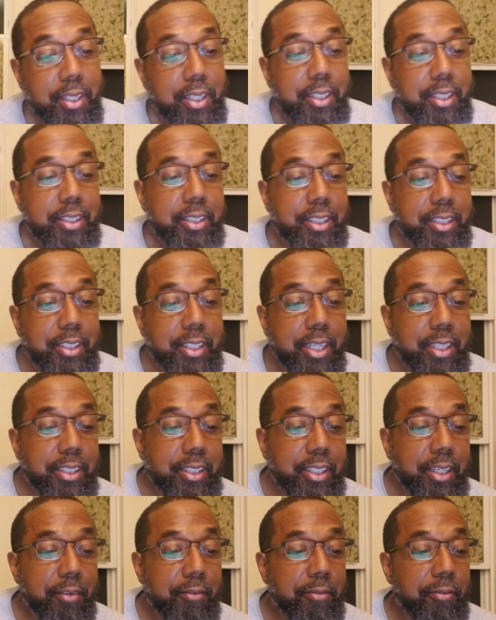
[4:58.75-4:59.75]
She said
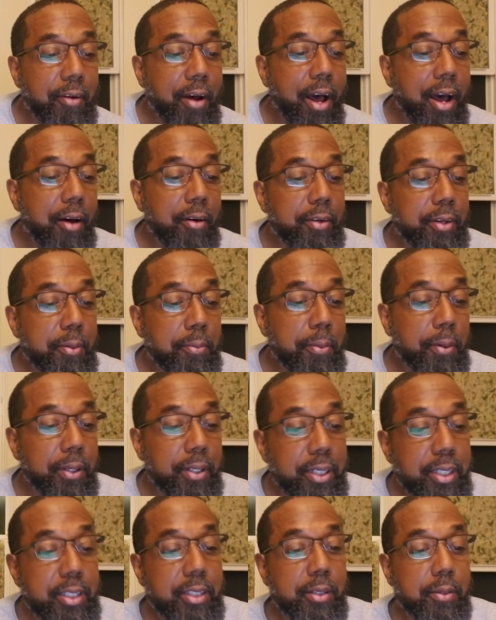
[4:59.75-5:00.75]
she had filed a
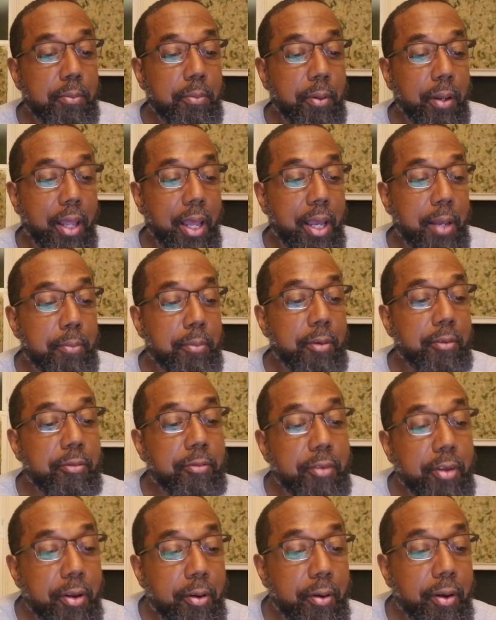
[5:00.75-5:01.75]
police complaint, but
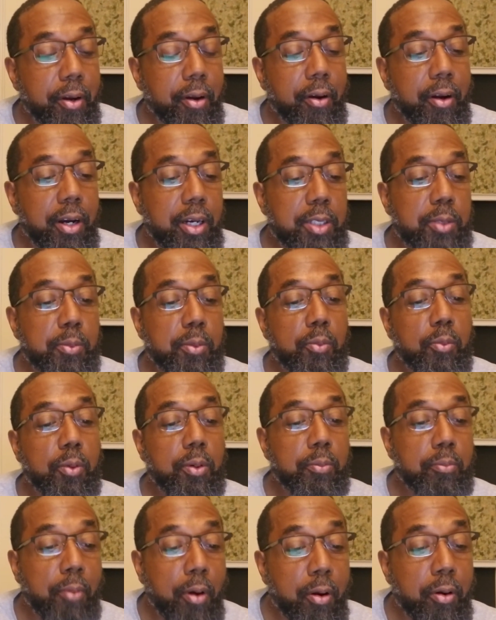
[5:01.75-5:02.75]
fearing her husband
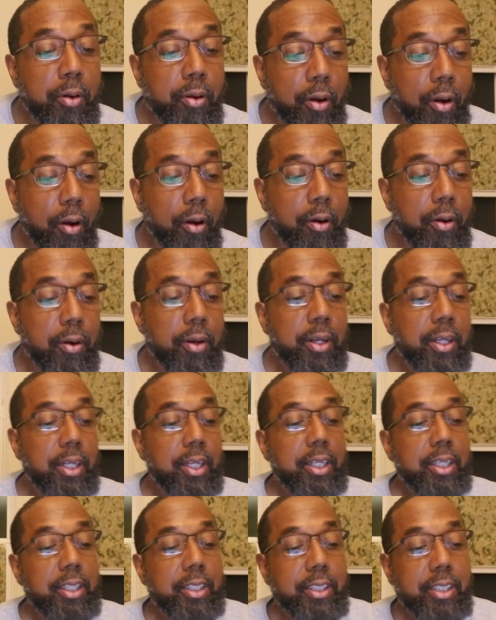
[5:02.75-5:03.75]
would murder her,
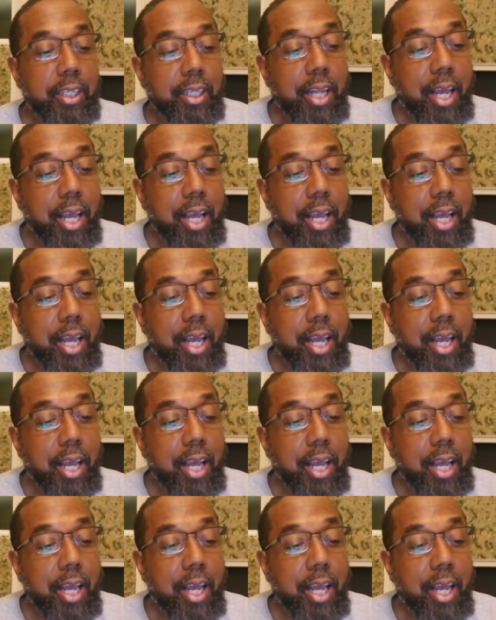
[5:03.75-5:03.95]
she had